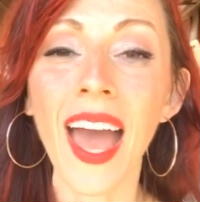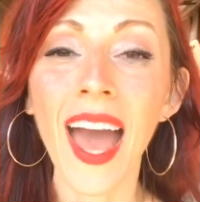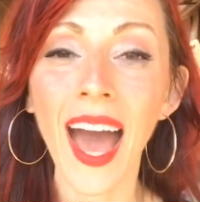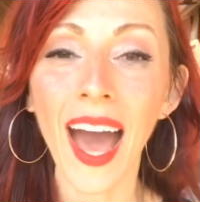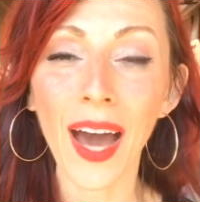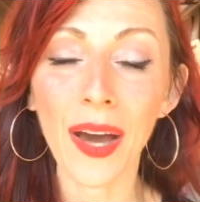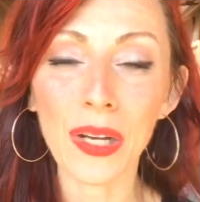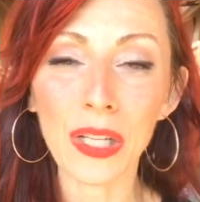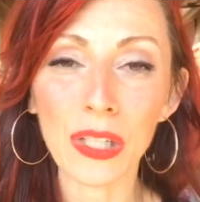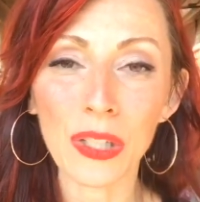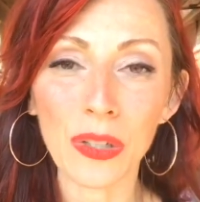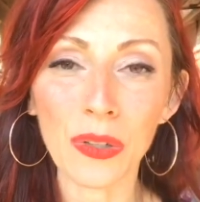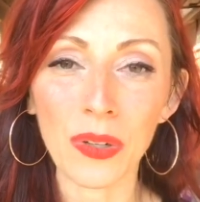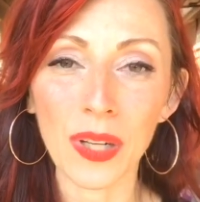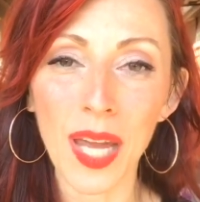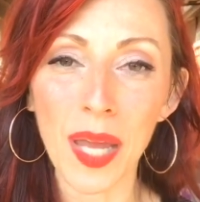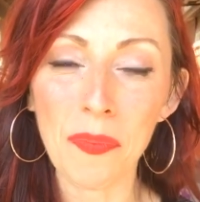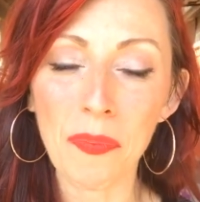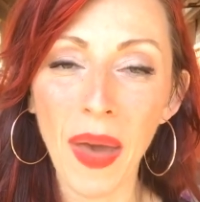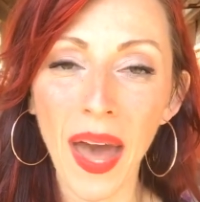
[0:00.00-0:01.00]
How do you
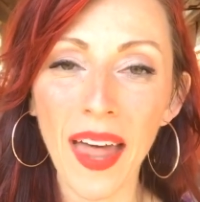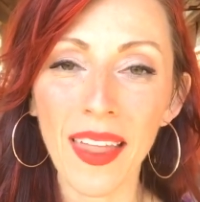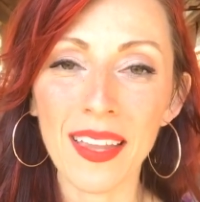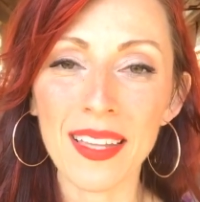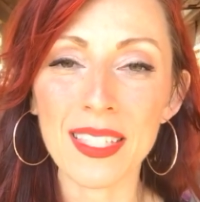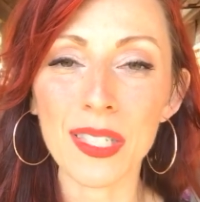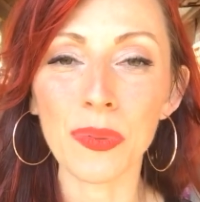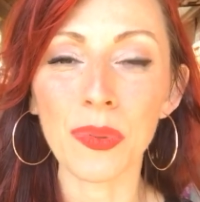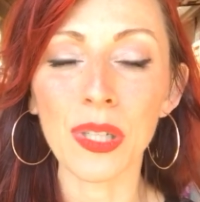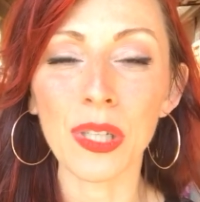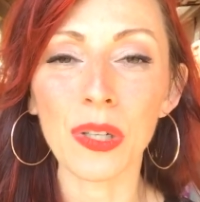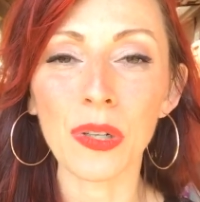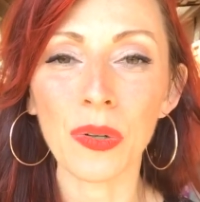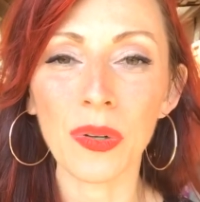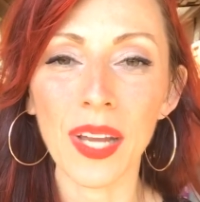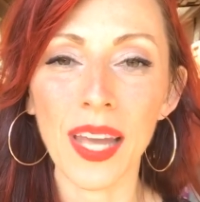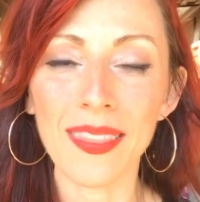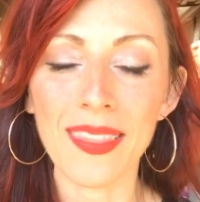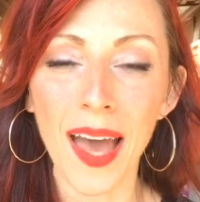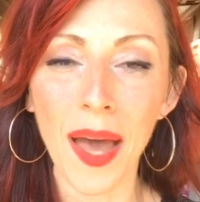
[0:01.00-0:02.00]
create balance? And when you
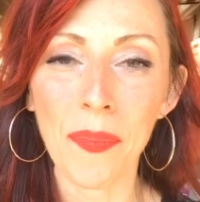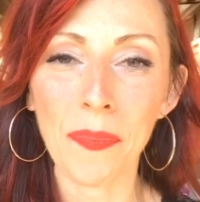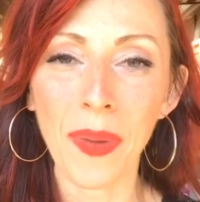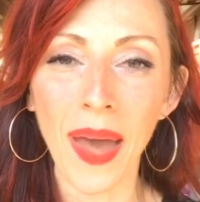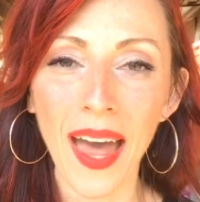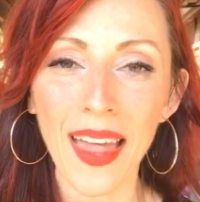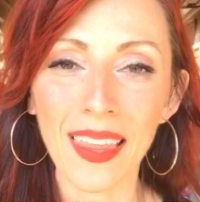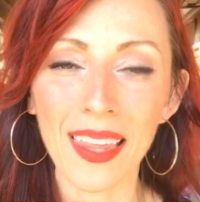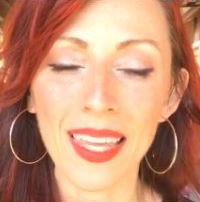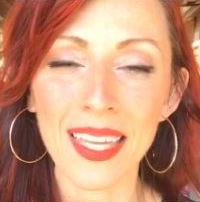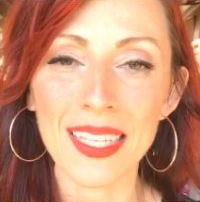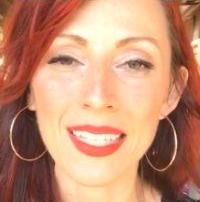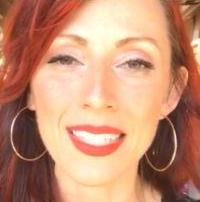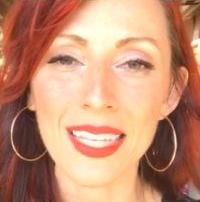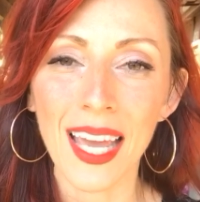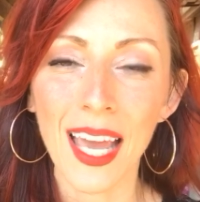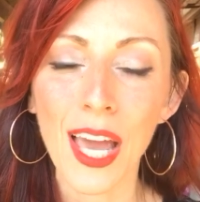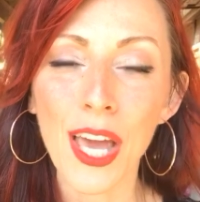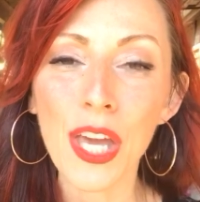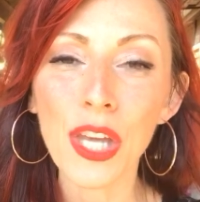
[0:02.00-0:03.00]
create that balance,
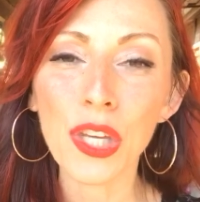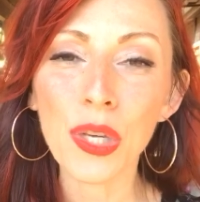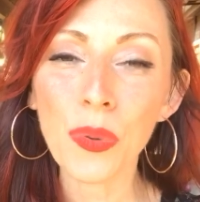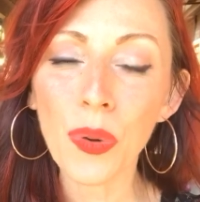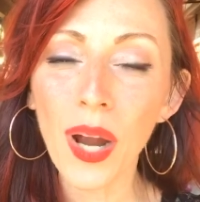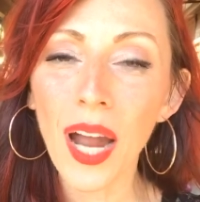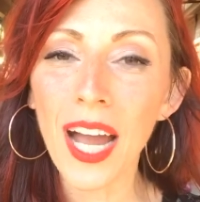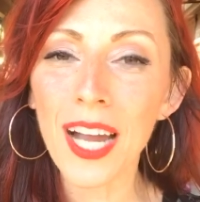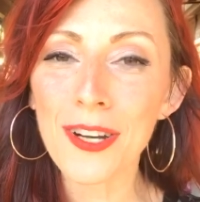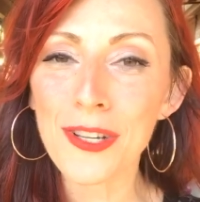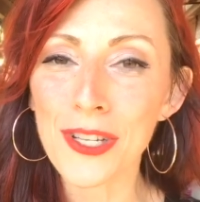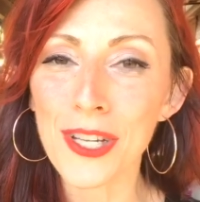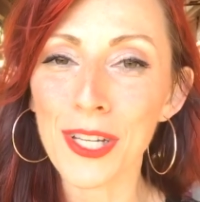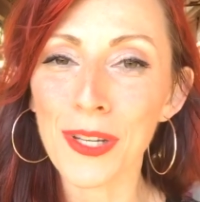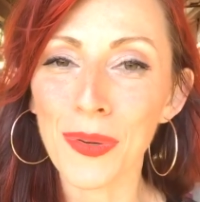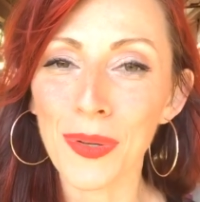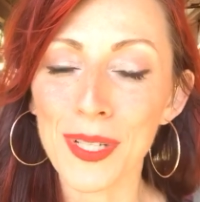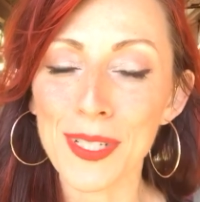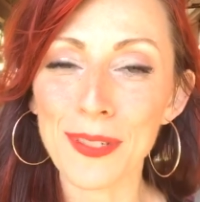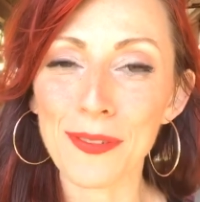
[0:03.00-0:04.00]
you are actually
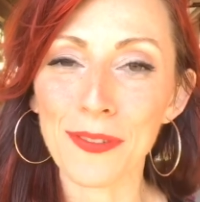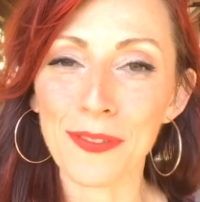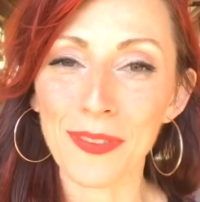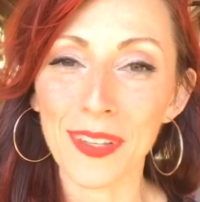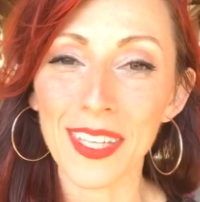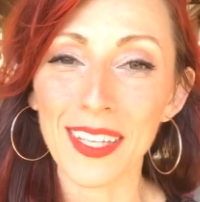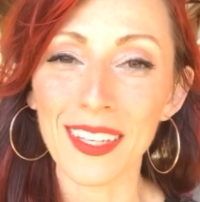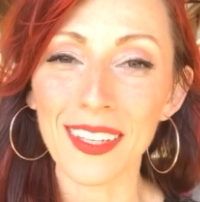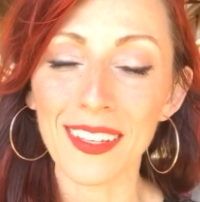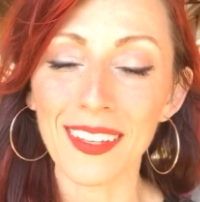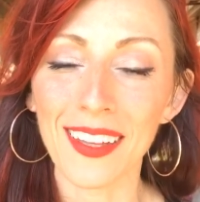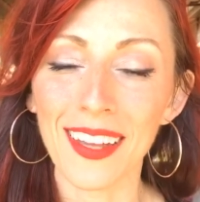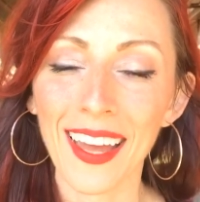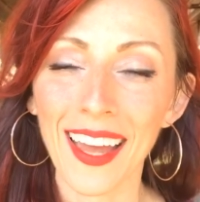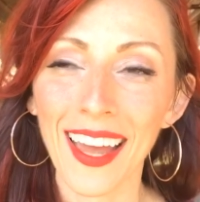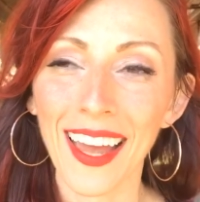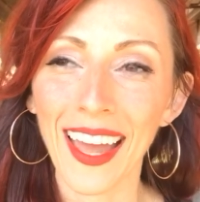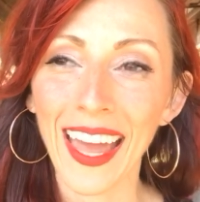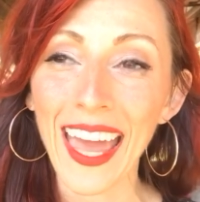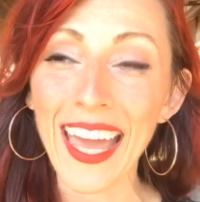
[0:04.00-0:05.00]
going to feel
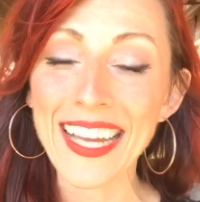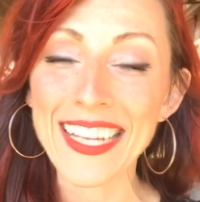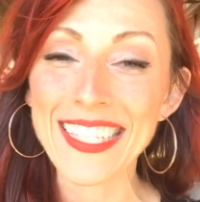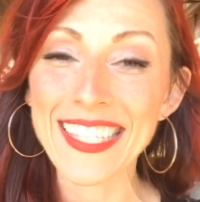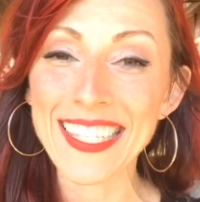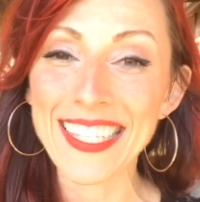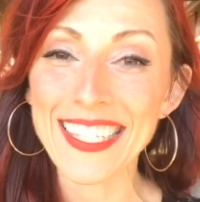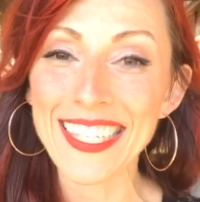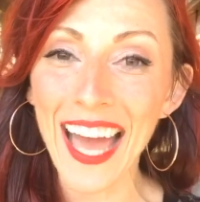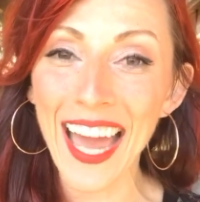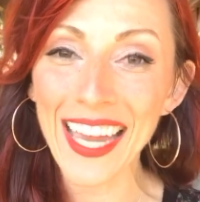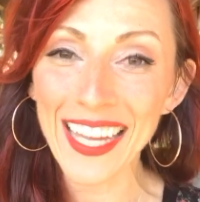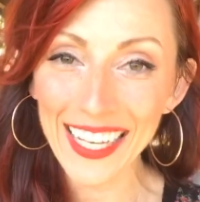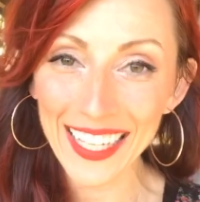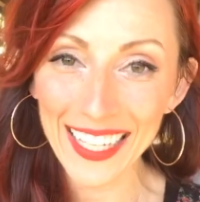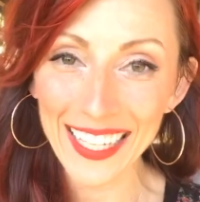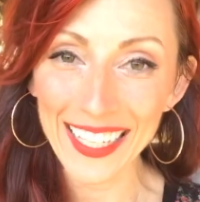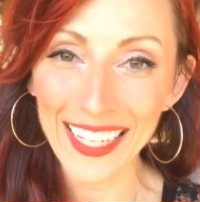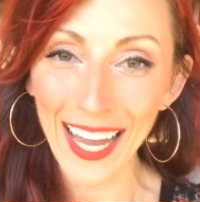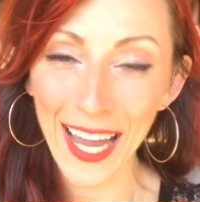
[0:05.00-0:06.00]

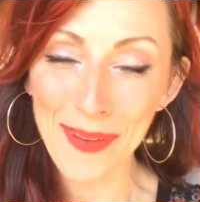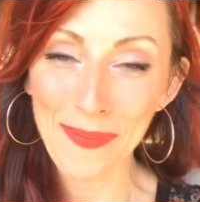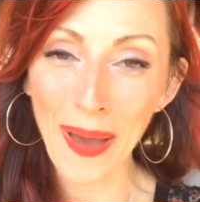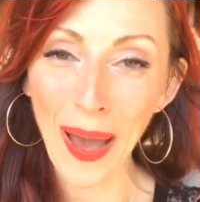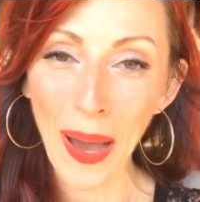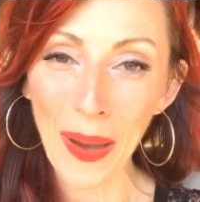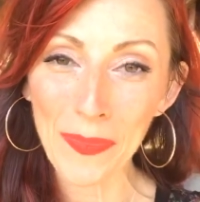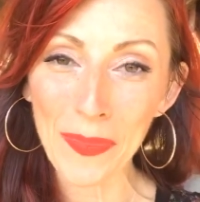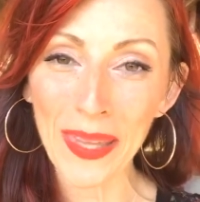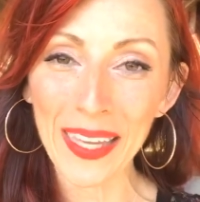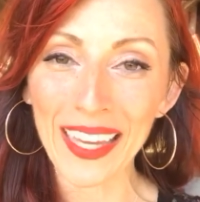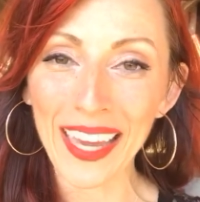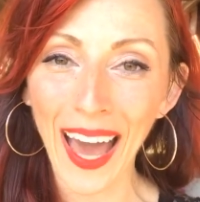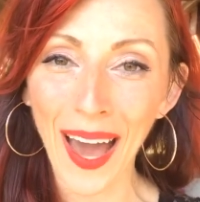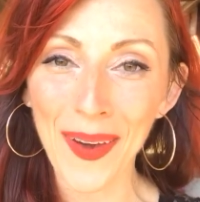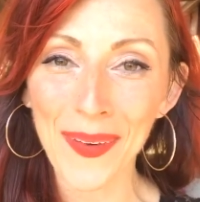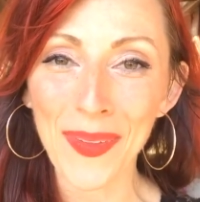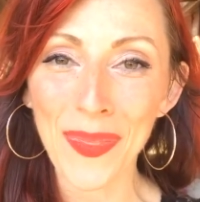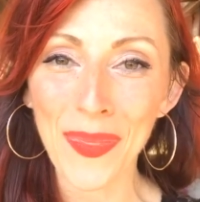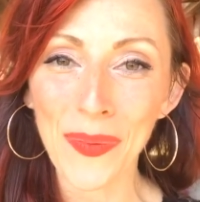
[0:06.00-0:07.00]
excited about being
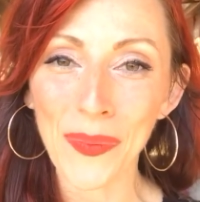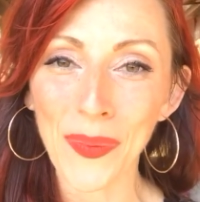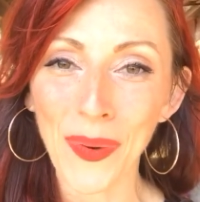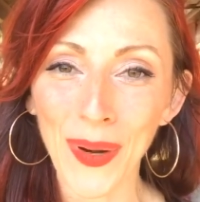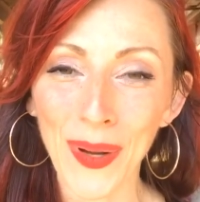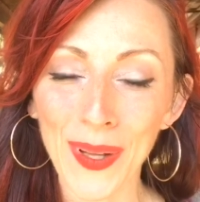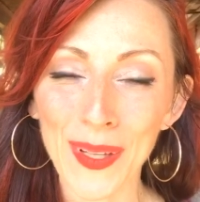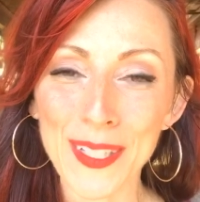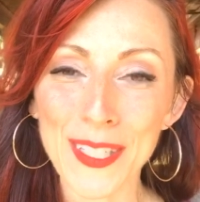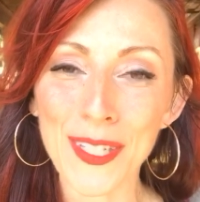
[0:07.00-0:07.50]
out in the world.